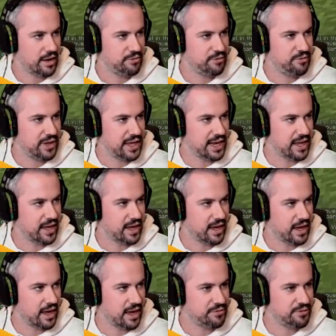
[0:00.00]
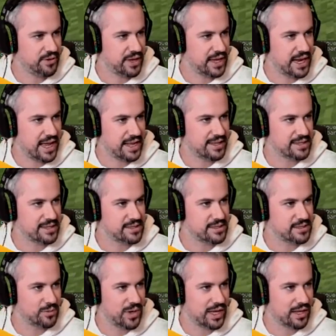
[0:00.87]
feel it. I feel like this is
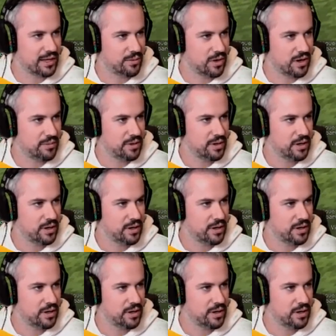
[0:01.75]
the wiggle worm.